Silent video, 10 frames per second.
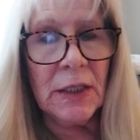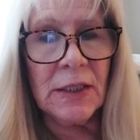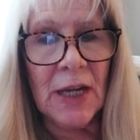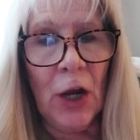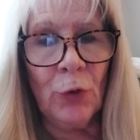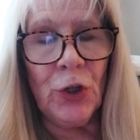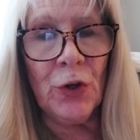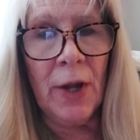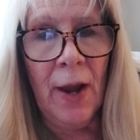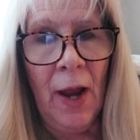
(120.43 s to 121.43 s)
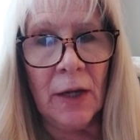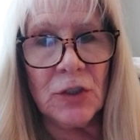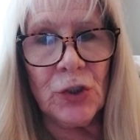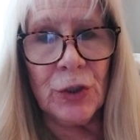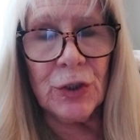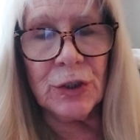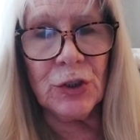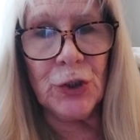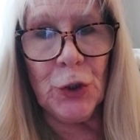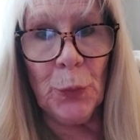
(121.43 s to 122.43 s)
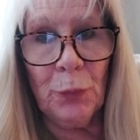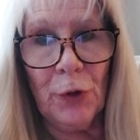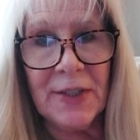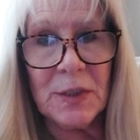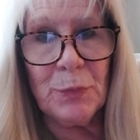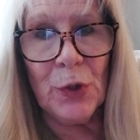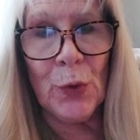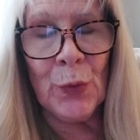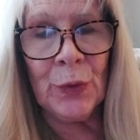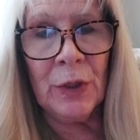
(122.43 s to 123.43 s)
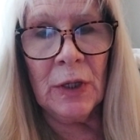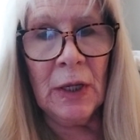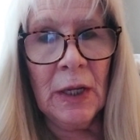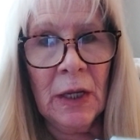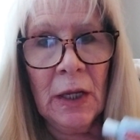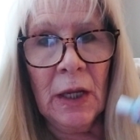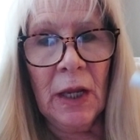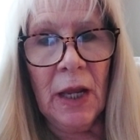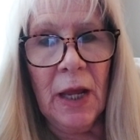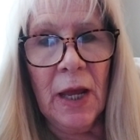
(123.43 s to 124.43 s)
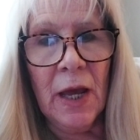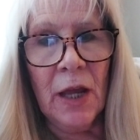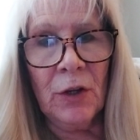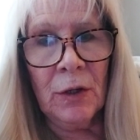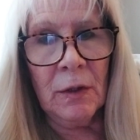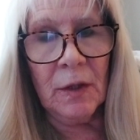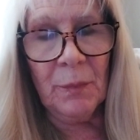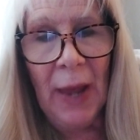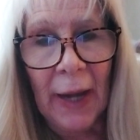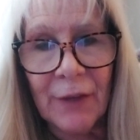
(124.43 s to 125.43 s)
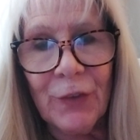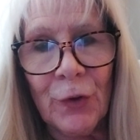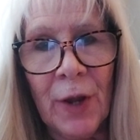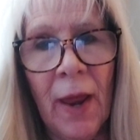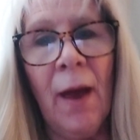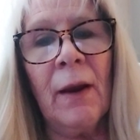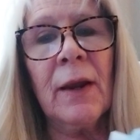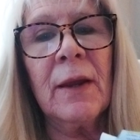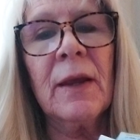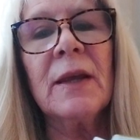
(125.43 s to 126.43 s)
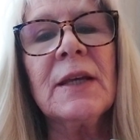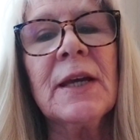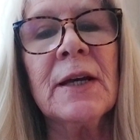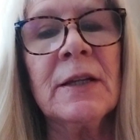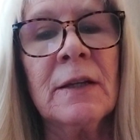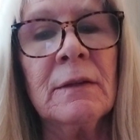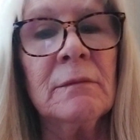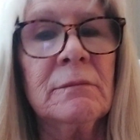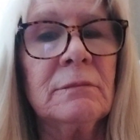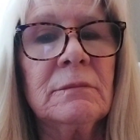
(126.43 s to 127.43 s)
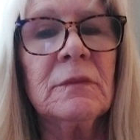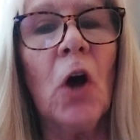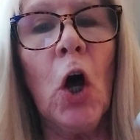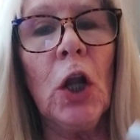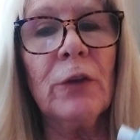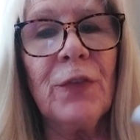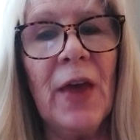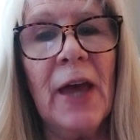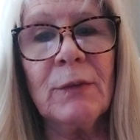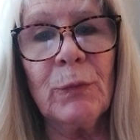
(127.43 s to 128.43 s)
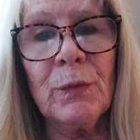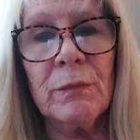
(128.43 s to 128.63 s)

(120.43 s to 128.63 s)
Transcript: down your neck to your breastbone, and the back of your neck, and all of that,